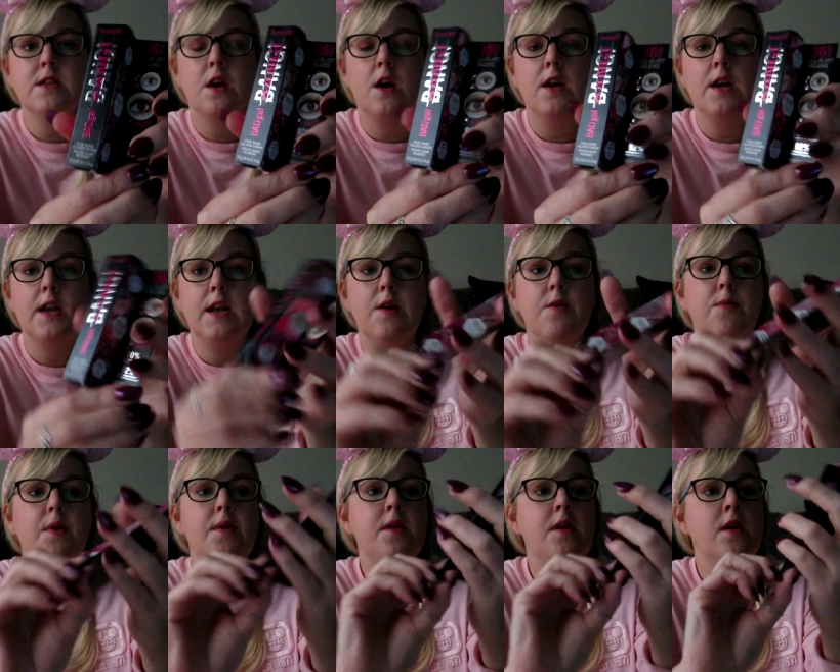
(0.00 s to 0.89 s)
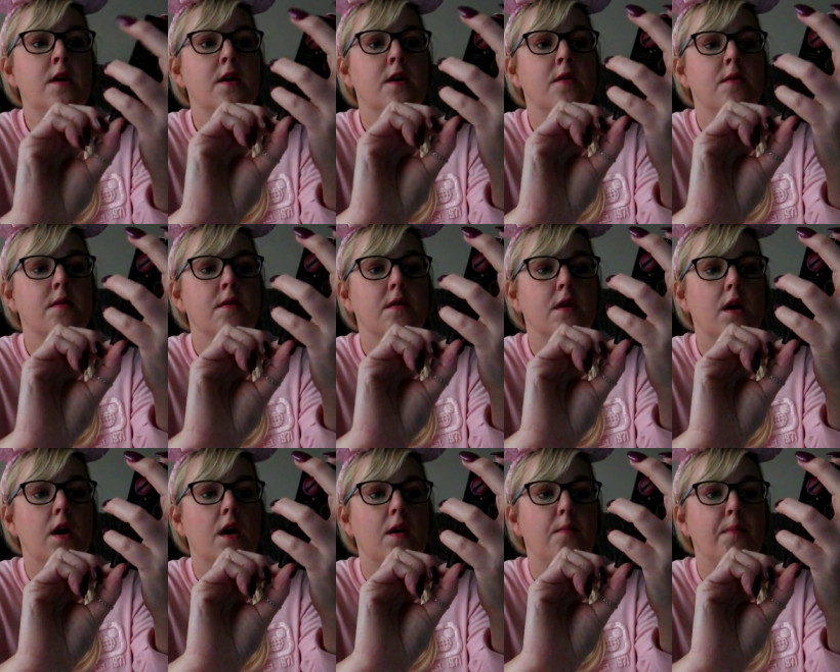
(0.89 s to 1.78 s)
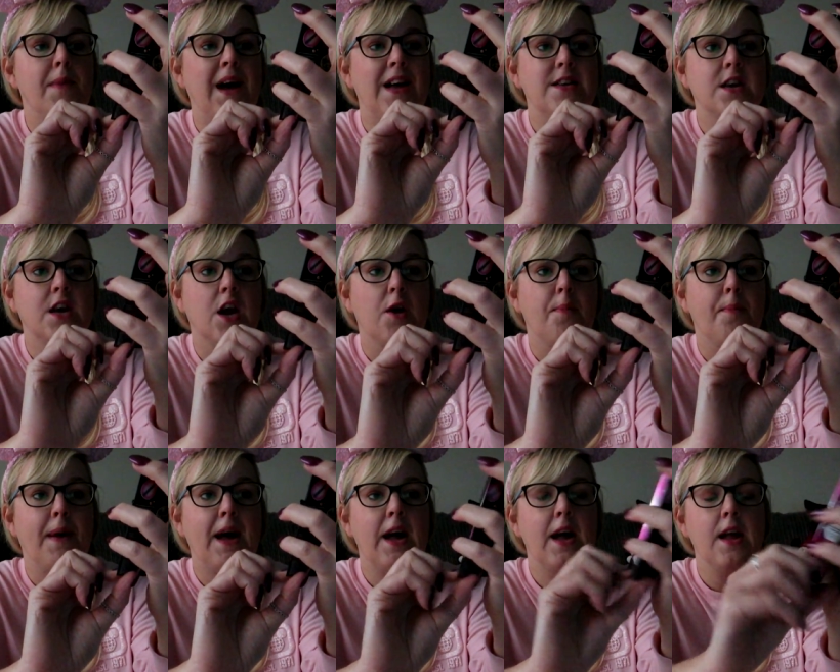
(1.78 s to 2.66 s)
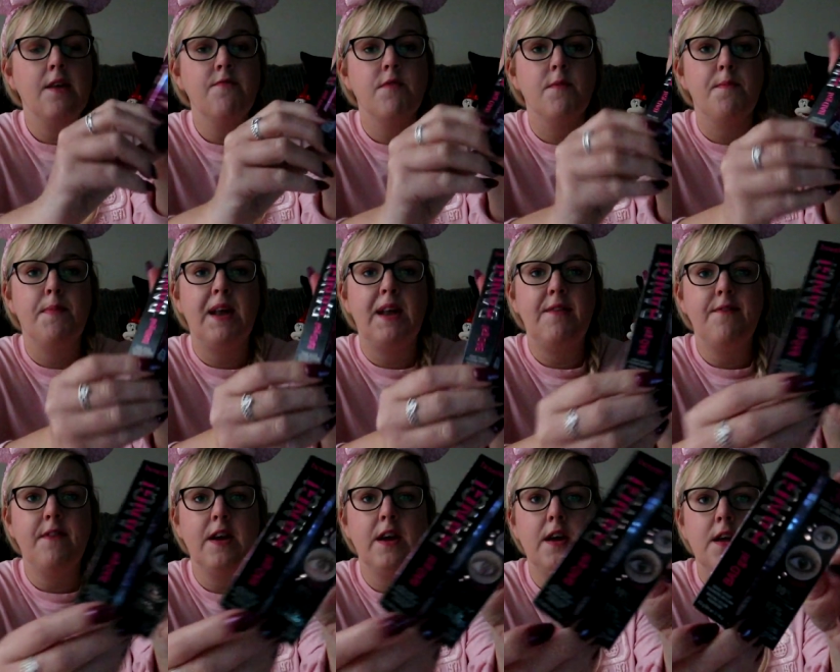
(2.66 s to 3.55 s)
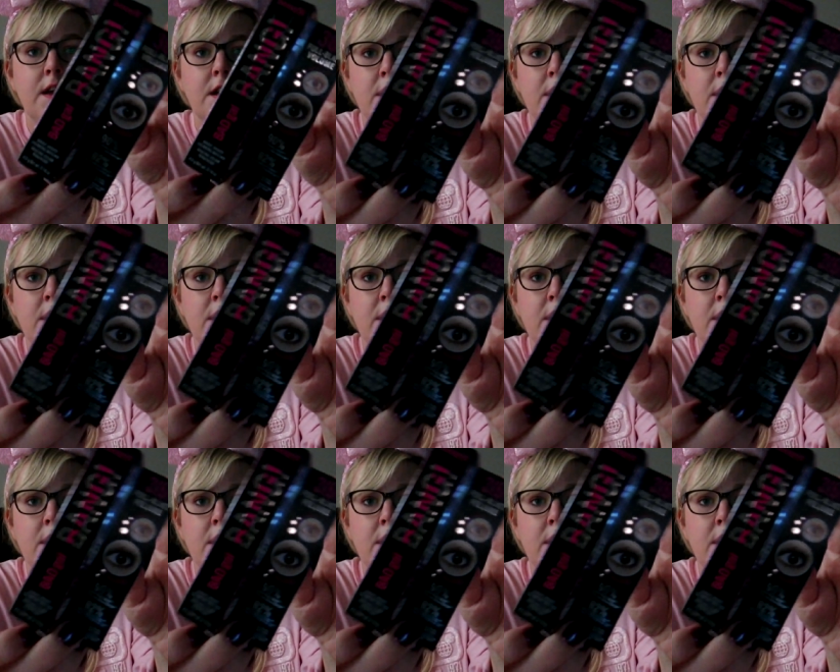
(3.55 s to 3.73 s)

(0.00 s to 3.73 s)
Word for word: tiny little one um, Bad Girl Bang from Benefit